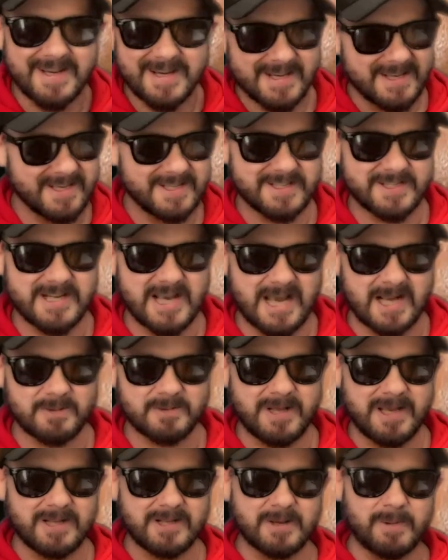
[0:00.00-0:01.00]
his tag
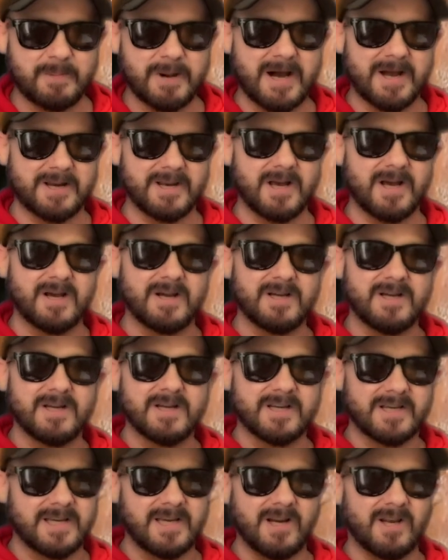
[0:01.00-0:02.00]
team partner,
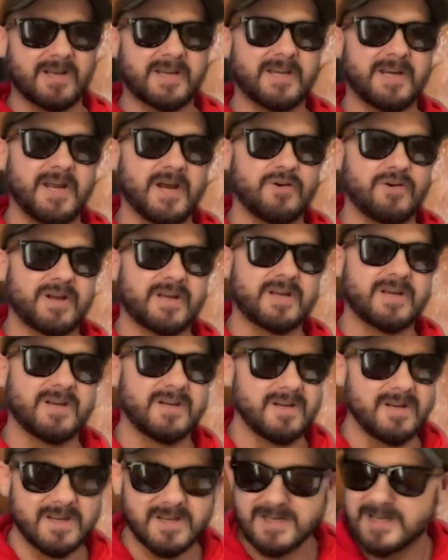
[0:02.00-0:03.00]
Killer Kineric,
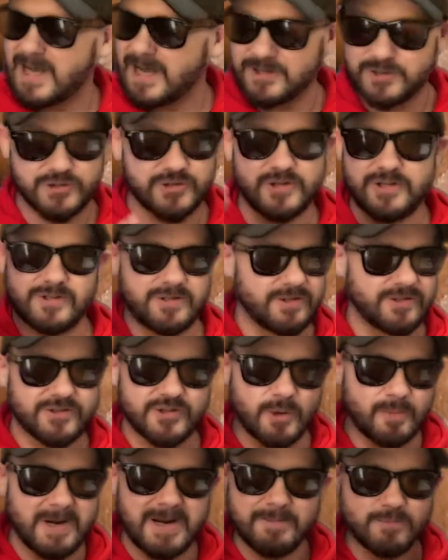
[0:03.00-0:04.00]
and so
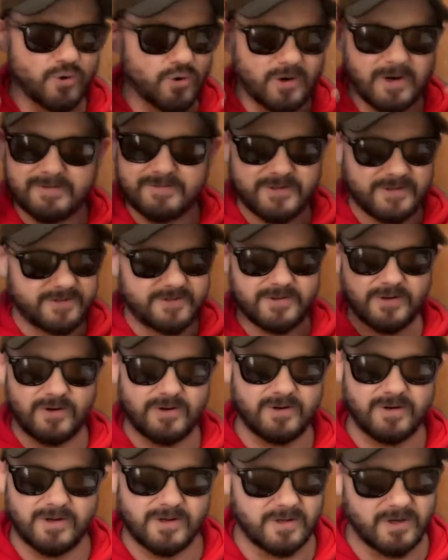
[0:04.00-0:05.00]
many more.
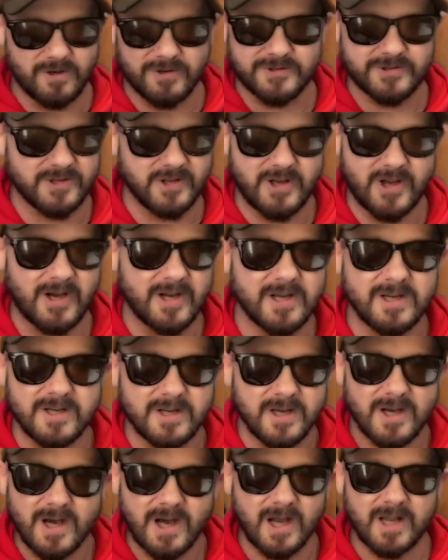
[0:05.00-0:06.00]
Honestly, I
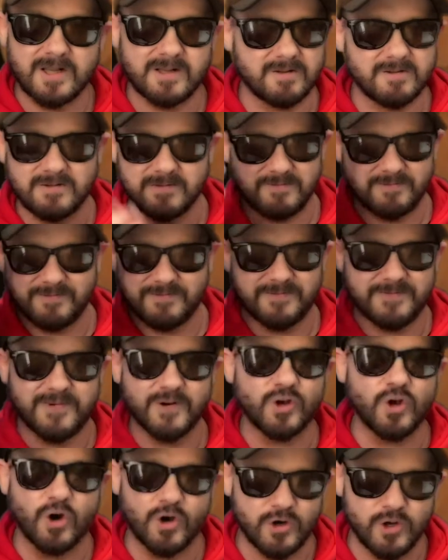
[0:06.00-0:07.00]

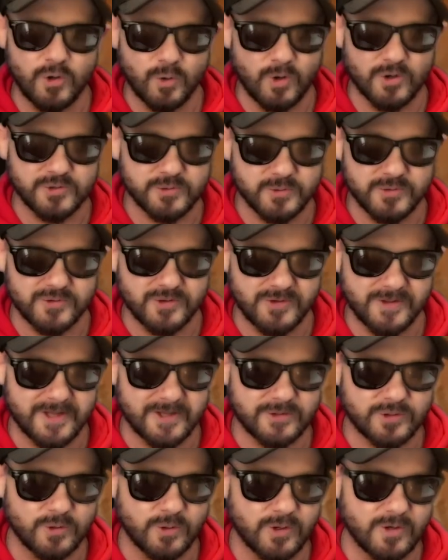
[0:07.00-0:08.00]
forgot who else was on that
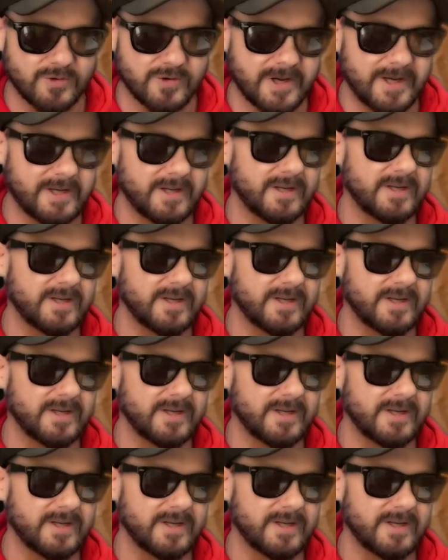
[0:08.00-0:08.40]
tour, right?